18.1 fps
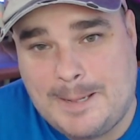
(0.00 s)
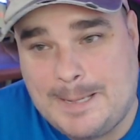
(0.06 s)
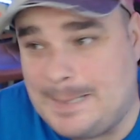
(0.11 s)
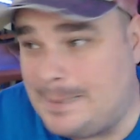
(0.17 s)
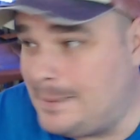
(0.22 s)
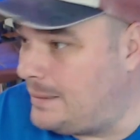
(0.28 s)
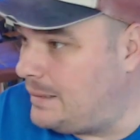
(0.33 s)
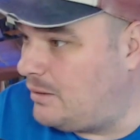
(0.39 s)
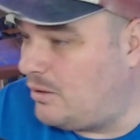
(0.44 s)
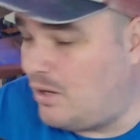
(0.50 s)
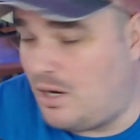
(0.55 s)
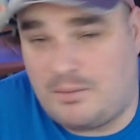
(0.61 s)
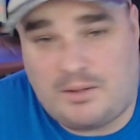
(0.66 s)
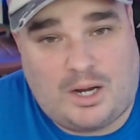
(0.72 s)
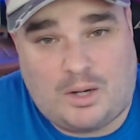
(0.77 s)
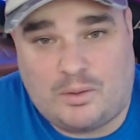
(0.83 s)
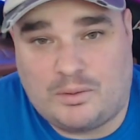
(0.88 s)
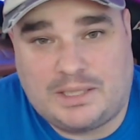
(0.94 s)

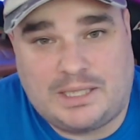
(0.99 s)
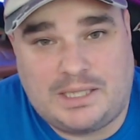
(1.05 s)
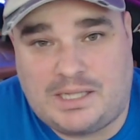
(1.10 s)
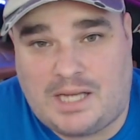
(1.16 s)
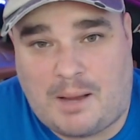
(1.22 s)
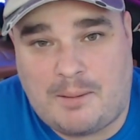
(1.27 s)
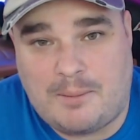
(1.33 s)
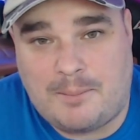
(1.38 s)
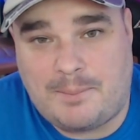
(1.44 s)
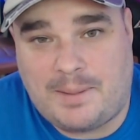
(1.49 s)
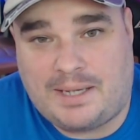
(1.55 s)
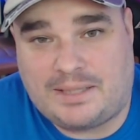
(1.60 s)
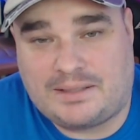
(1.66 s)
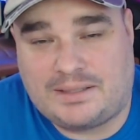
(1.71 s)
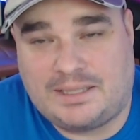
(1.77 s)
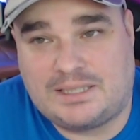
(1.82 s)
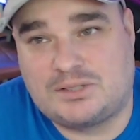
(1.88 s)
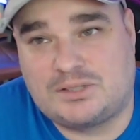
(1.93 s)
I'll keep coming
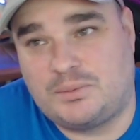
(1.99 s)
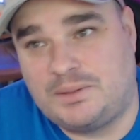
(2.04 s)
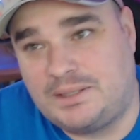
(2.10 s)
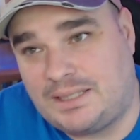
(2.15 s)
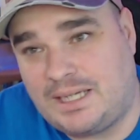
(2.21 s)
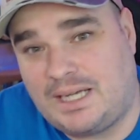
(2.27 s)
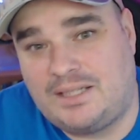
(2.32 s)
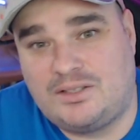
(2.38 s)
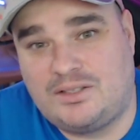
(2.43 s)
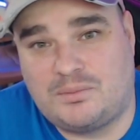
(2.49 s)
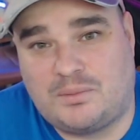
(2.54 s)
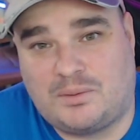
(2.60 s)
back next weekend.